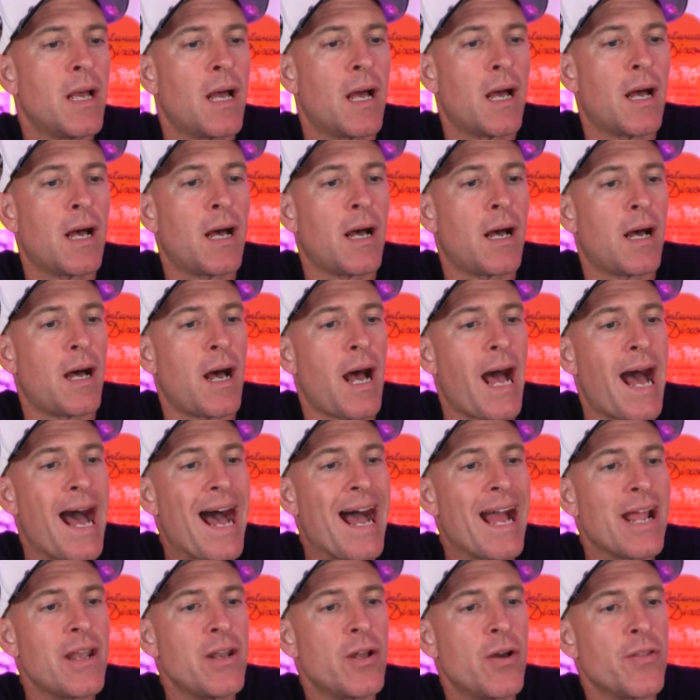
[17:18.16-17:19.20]

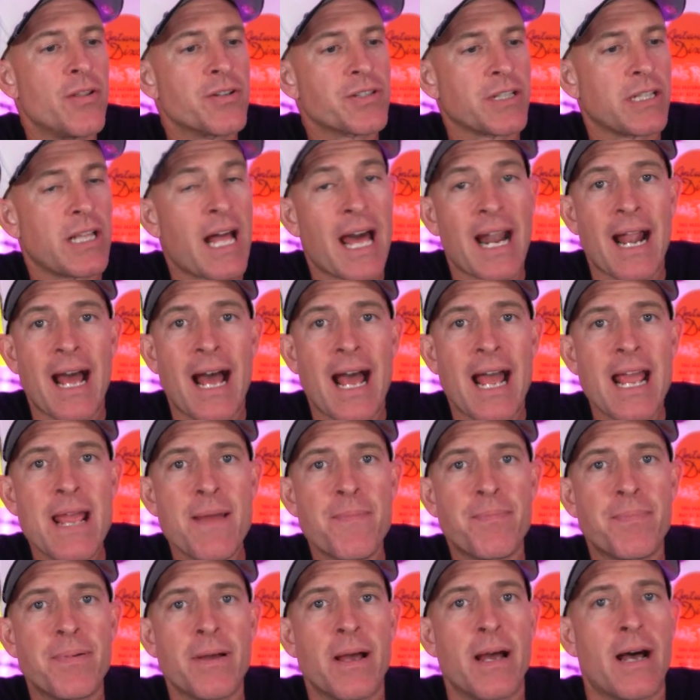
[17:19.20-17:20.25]
I know there's a lot of
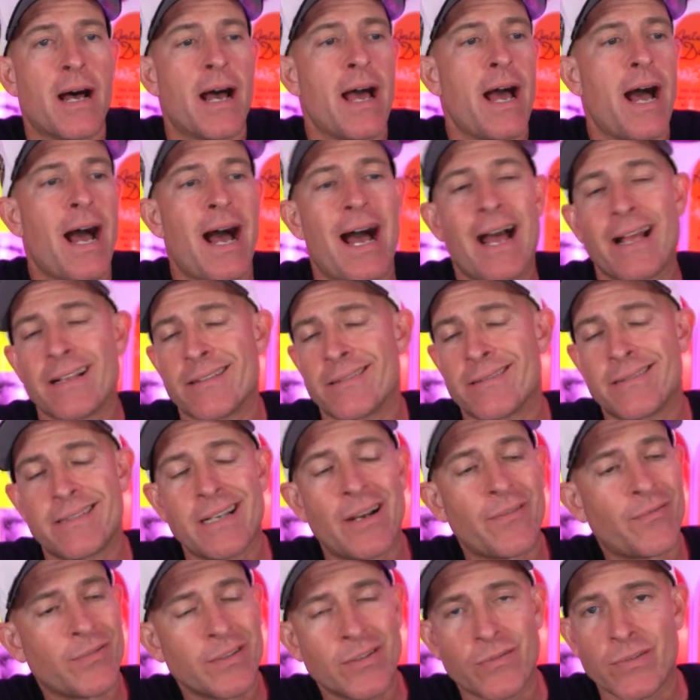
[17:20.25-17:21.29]
hype. I
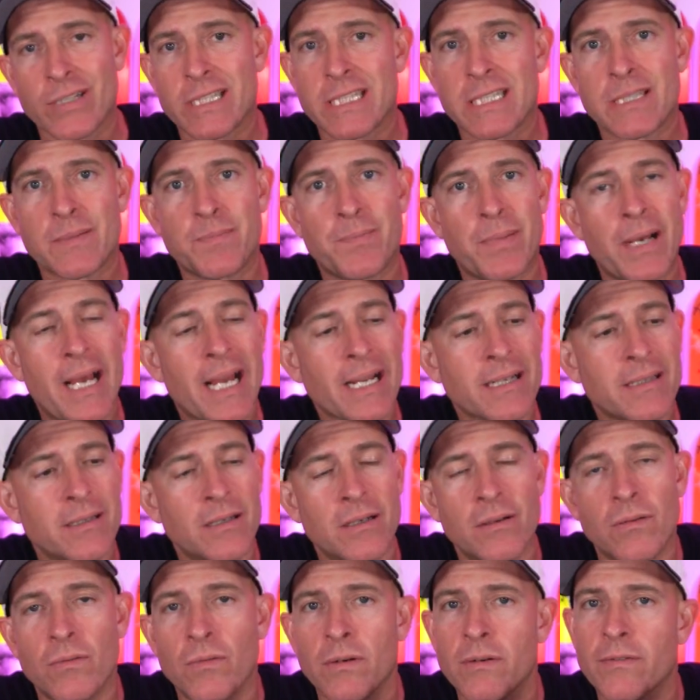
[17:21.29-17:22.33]
definitely respect
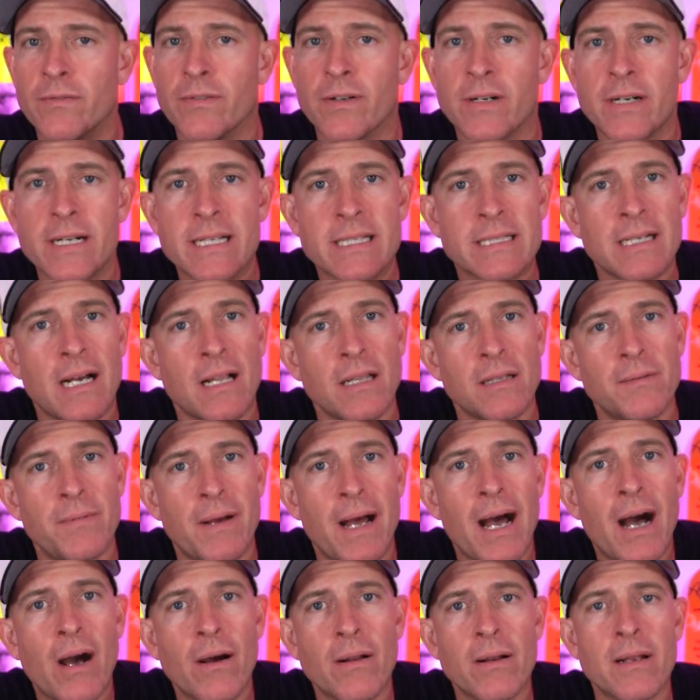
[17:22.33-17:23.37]
what Verdy's all
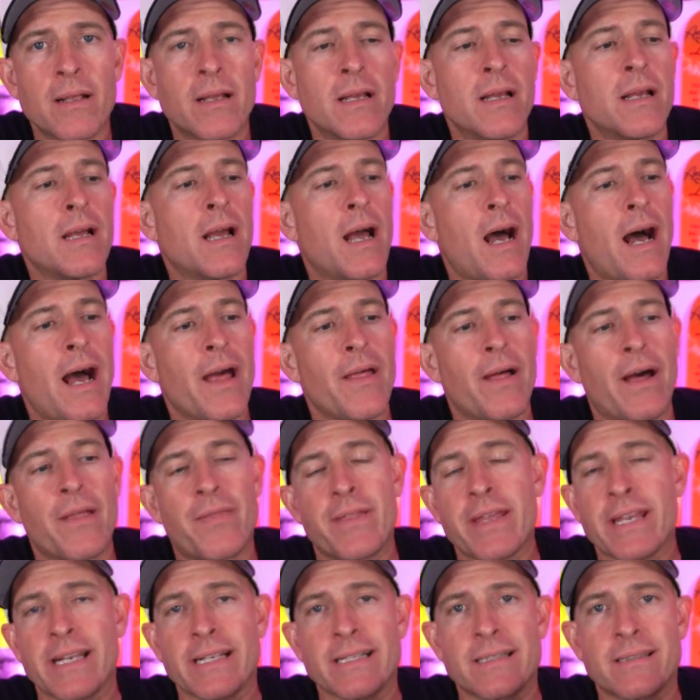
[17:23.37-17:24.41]
about. I
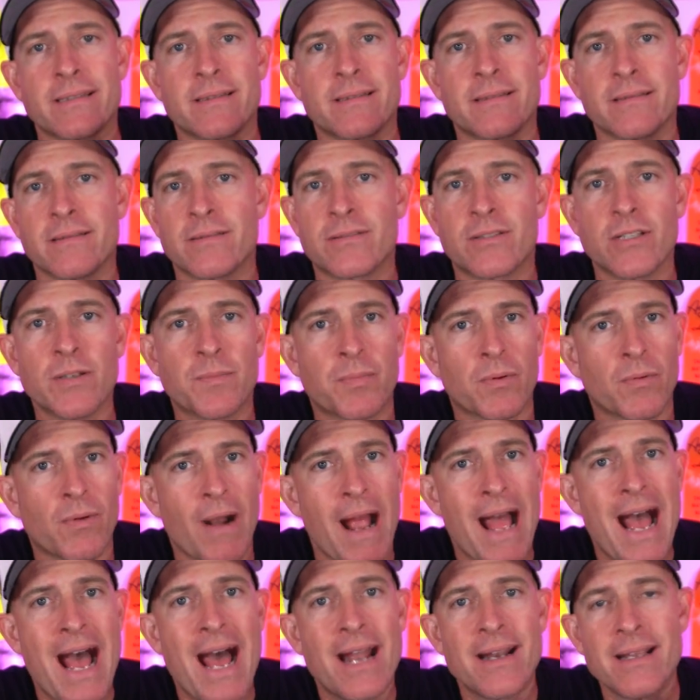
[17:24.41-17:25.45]
think it's super
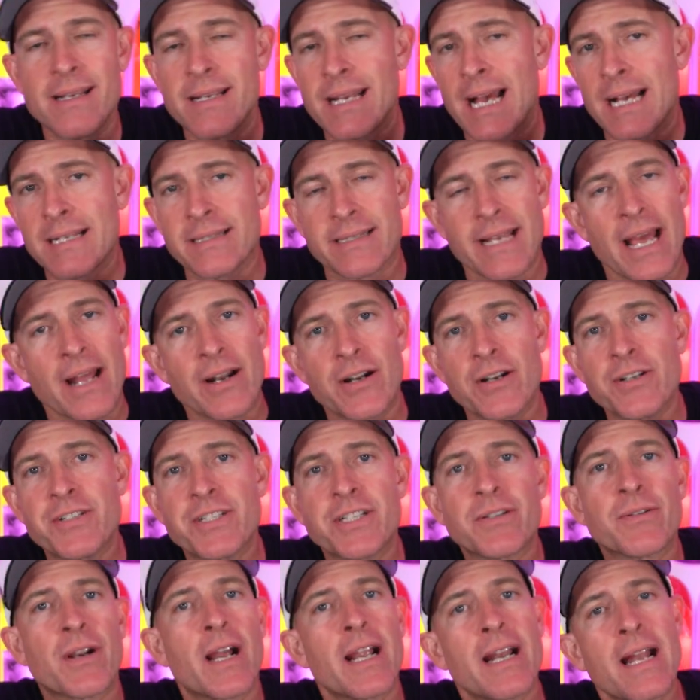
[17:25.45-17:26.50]
rad. He has the
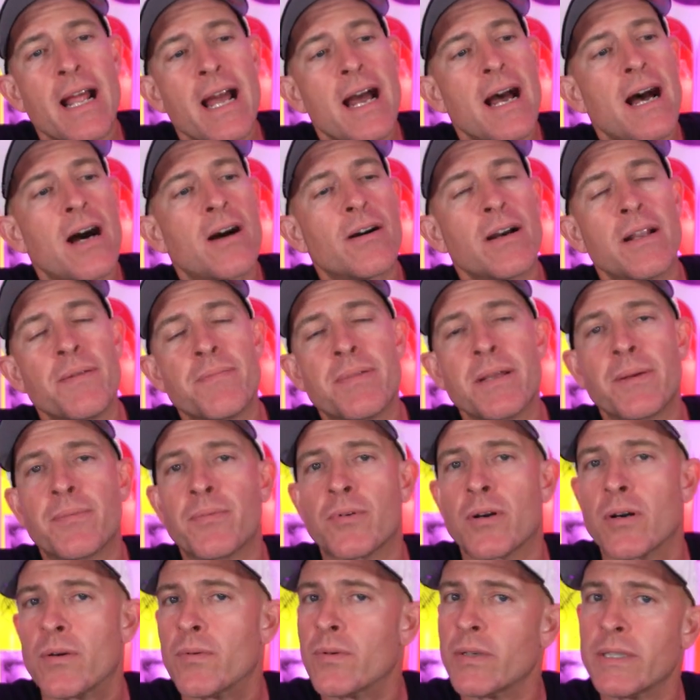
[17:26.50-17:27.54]
energy right now, and people
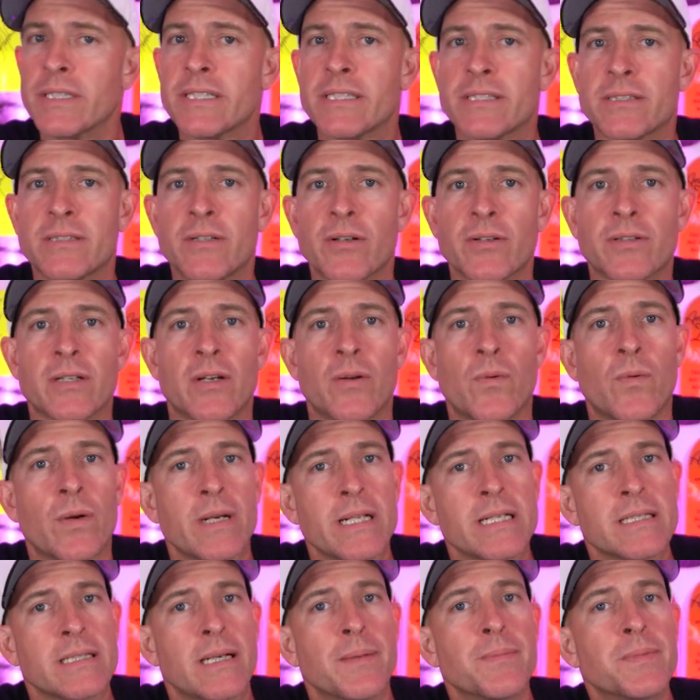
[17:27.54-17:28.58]
are really stoked on what
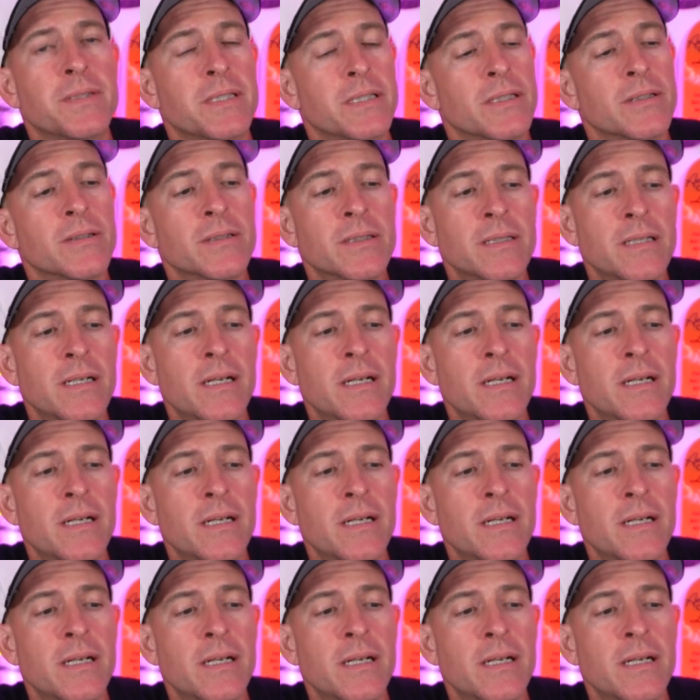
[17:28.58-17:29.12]
he's up to.